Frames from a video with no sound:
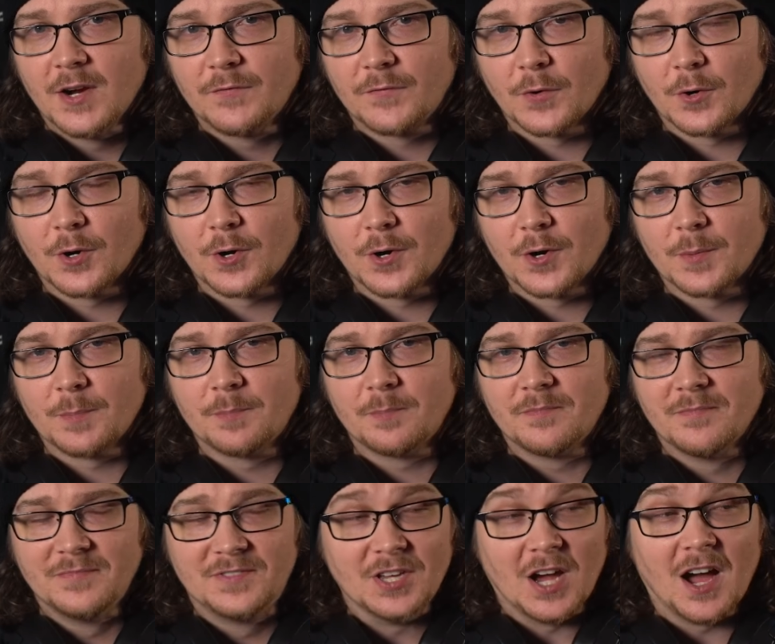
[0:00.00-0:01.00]
for
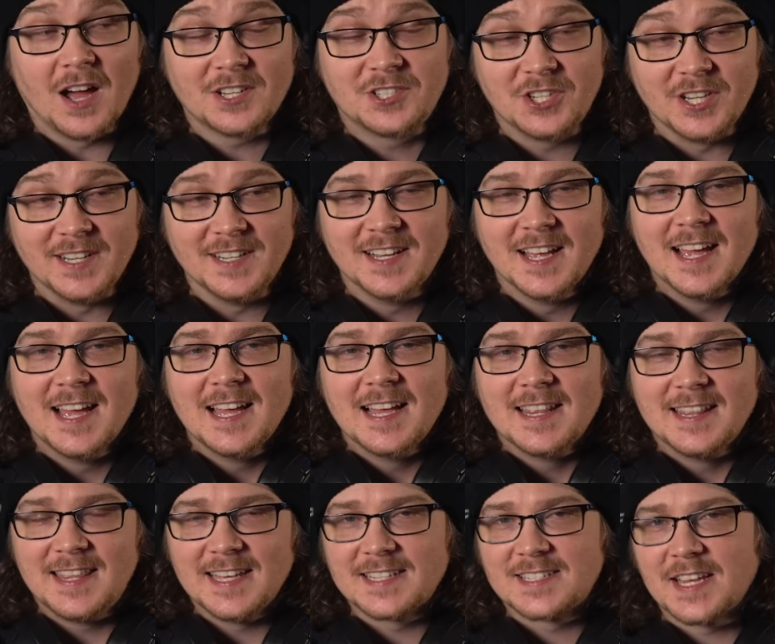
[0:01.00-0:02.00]
dodging
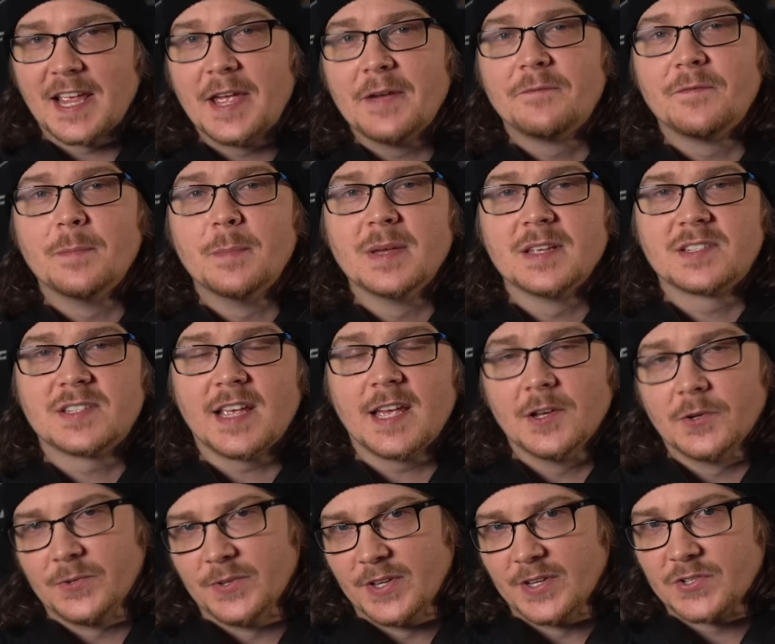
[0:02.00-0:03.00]
this infamous
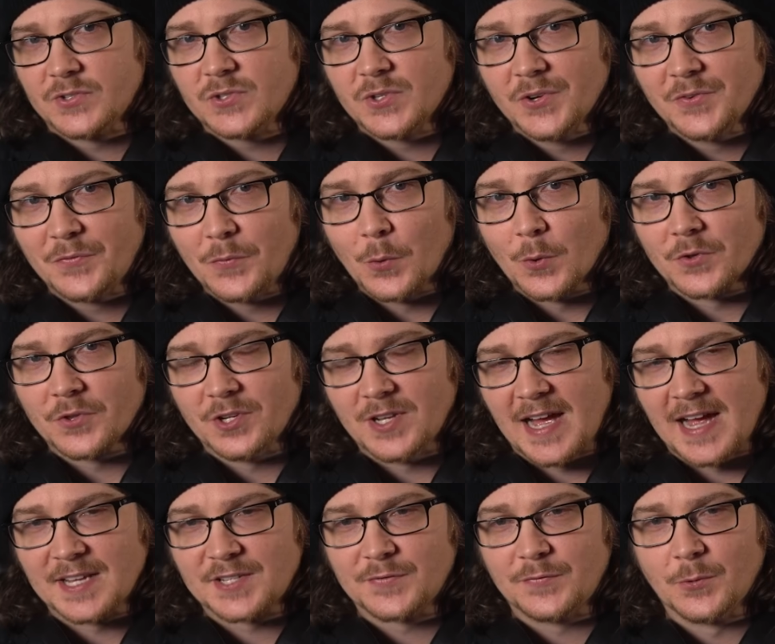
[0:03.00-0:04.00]
illness for the
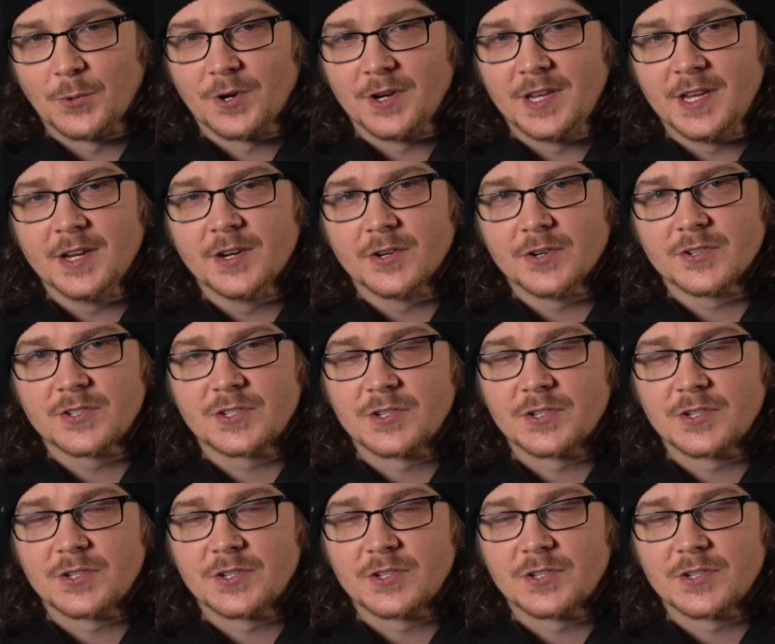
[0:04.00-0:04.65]
last 4 years.